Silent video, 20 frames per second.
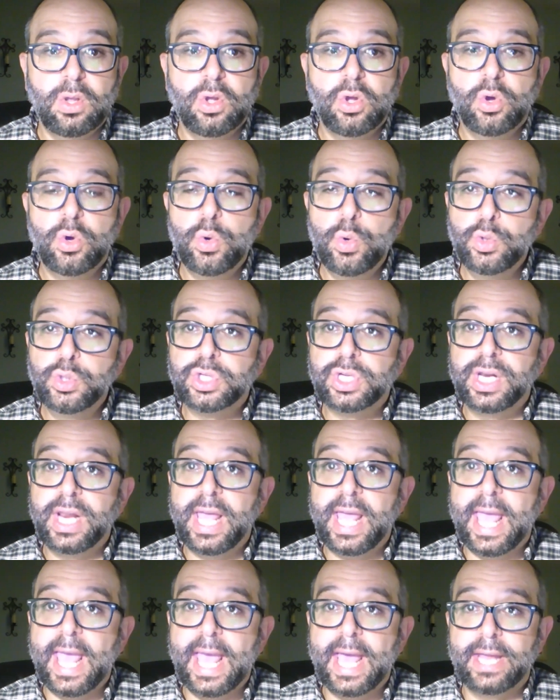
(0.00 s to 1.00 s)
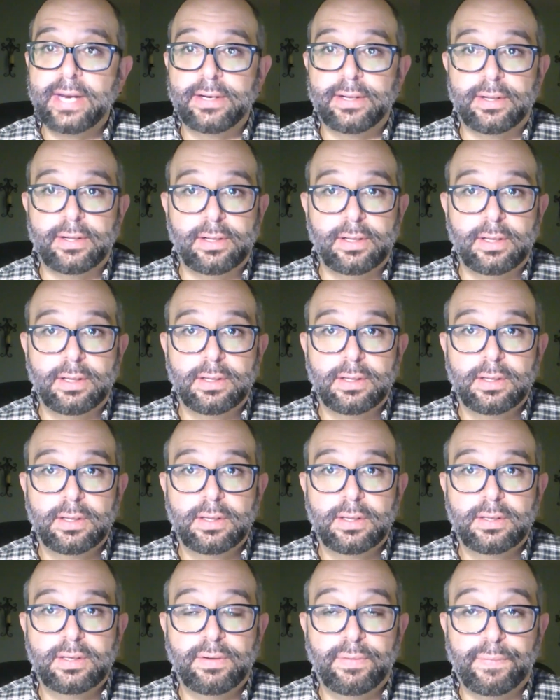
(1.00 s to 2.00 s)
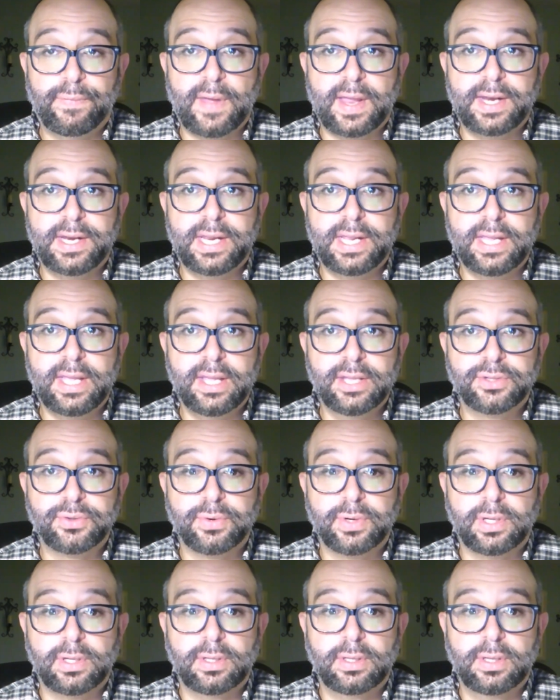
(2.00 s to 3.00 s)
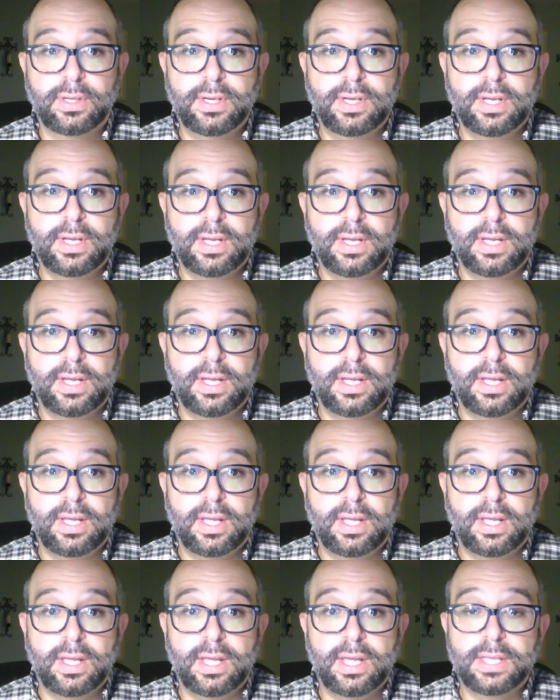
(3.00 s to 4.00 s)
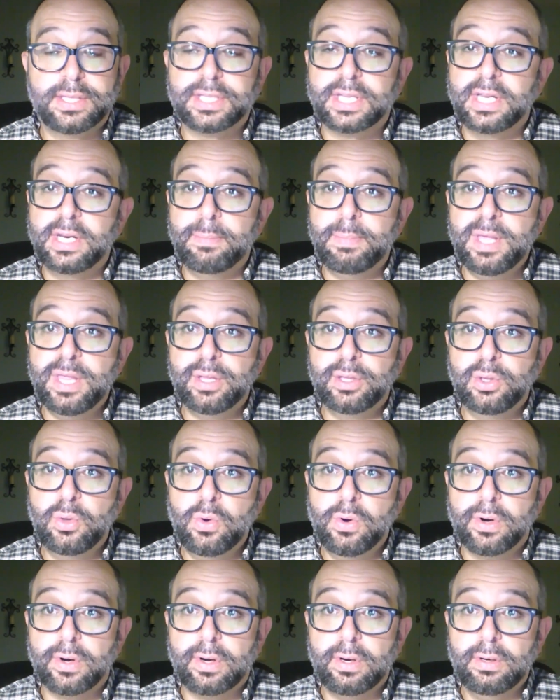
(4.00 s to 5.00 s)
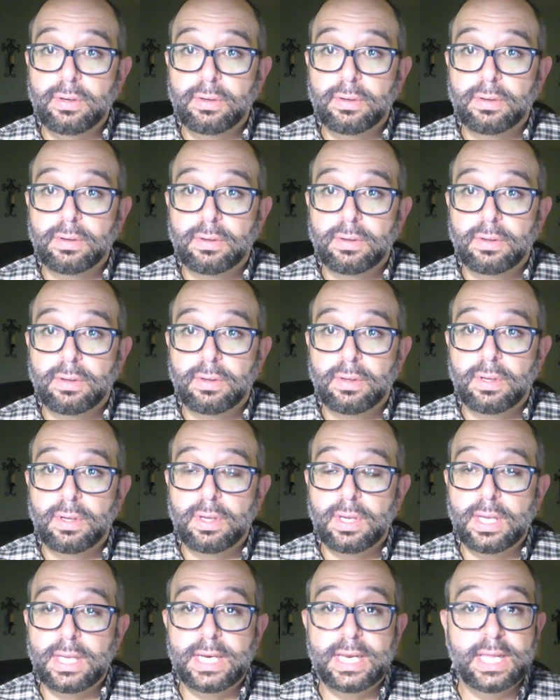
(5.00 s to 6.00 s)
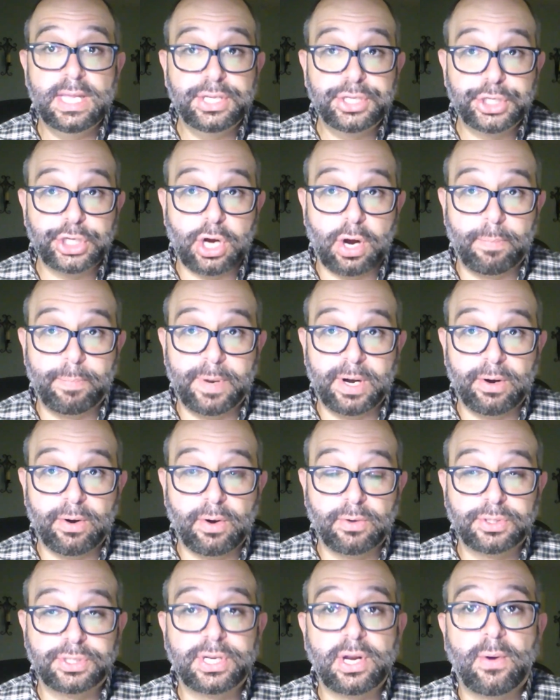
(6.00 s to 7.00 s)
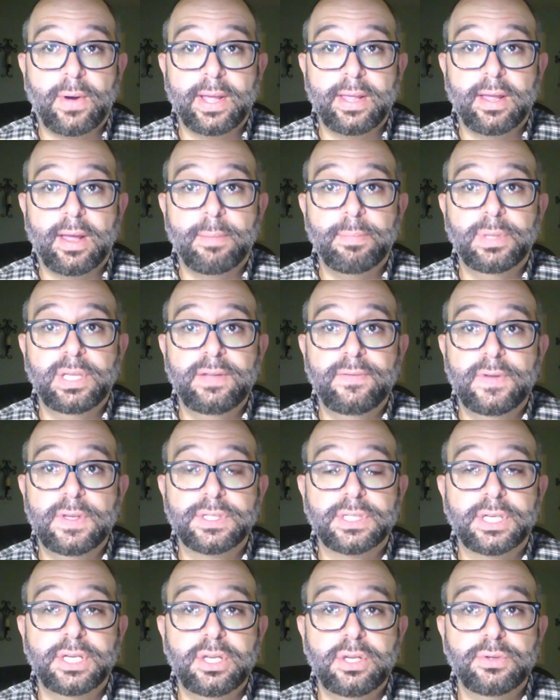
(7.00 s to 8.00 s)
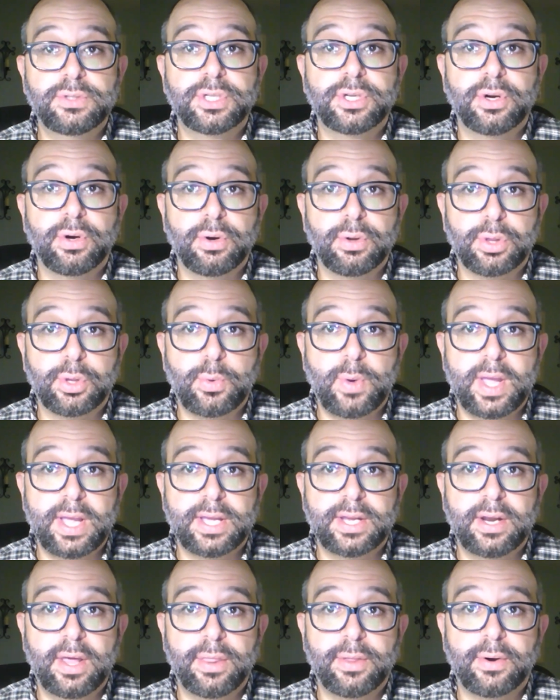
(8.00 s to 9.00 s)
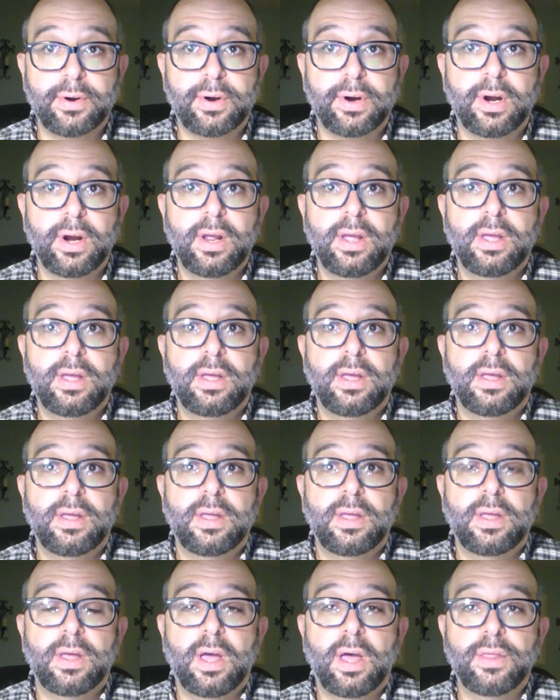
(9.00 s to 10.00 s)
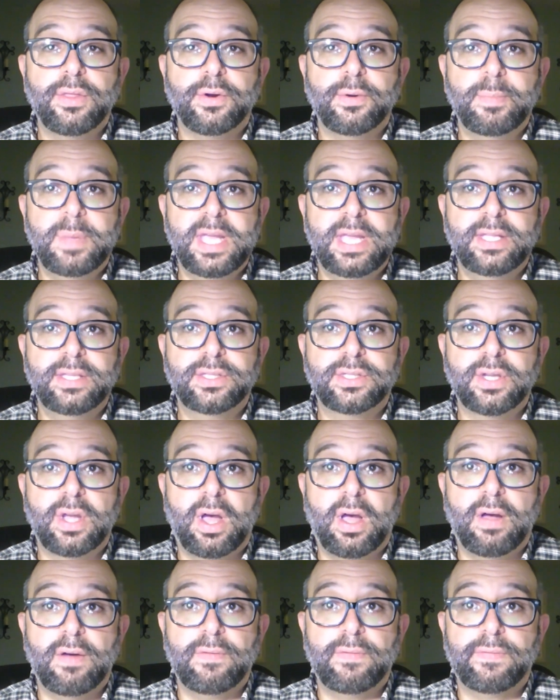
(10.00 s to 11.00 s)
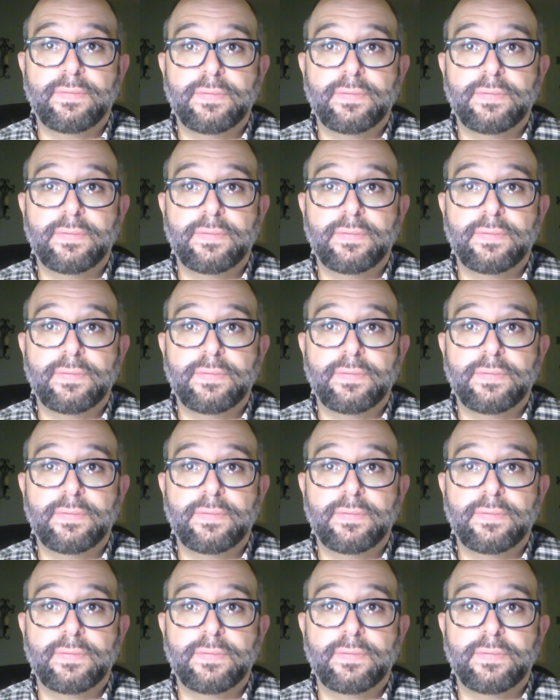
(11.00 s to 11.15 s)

who's going to handle defending Israel? It's going to be the Lord in his sharp arrows. Now, I believe he's going to use an earthquake and other means of